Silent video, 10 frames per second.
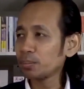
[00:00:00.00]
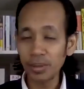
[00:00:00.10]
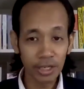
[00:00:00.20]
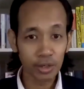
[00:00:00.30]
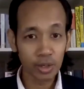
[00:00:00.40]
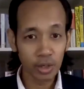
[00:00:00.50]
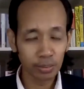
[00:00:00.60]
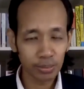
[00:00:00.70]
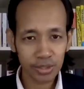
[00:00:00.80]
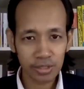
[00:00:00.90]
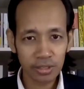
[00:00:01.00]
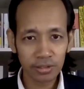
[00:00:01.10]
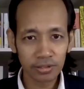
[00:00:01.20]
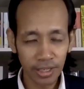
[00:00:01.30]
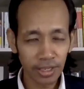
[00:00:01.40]
be in groups,
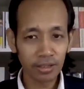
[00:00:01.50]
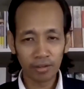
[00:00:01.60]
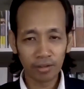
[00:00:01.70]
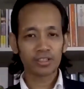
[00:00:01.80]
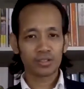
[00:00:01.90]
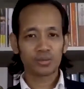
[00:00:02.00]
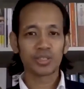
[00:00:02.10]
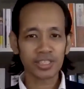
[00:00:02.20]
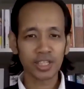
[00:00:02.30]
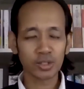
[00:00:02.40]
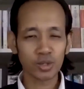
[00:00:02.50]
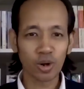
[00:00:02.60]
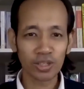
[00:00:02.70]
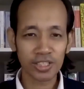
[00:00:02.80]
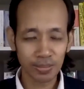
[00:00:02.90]
yeah, of course we start to
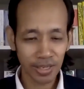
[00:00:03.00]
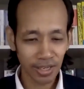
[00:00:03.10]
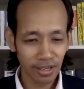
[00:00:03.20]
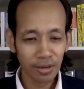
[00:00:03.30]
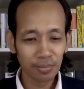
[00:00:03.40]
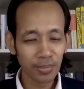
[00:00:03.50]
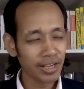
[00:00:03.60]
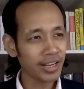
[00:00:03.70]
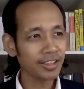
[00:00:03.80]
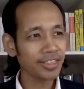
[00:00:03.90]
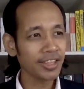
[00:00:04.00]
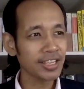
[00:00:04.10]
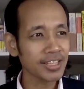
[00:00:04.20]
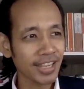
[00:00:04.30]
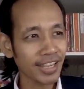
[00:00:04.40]
gossip lah. But another thing
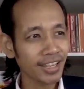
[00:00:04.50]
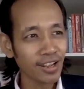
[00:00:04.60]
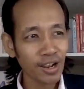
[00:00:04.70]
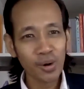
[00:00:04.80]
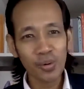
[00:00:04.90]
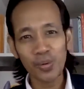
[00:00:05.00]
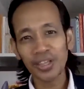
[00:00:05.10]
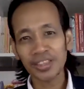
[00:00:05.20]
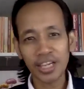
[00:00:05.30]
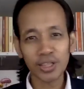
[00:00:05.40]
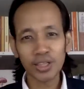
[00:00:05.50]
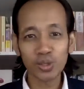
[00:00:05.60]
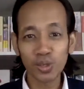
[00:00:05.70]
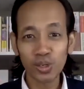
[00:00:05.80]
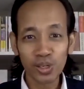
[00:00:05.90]
is that we tend
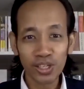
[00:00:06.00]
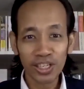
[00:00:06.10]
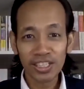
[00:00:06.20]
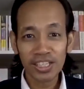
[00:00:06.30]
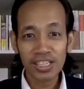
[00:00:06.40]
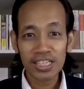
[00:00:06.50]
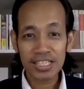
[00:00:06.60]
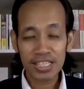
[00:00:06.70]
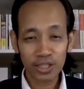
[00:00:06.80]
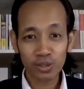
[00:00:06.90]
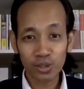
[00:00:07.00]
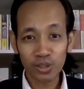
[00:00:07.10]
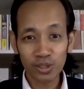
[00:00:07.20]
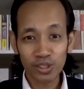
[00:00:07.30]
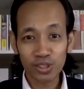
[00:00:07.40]
to start
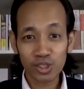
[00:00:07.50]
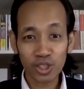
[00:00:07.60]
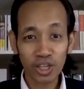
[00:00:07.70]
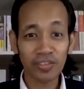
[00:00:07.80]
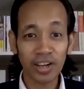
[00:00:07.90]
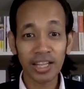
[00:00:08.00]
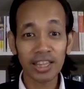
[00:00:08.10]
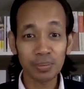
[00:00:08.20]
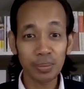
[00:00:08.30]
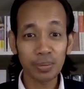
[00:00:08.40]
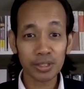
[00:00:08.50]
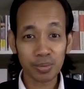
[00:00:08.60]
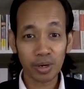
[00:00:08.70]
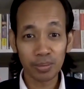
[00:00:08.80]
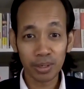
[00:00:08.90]
to solve other people's
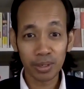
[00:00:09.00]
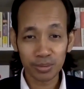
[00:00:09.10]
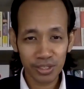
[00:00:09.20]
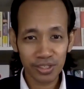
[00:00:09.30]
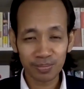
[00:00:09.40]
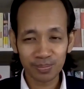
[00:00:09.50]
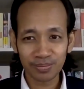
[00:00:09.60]
problems.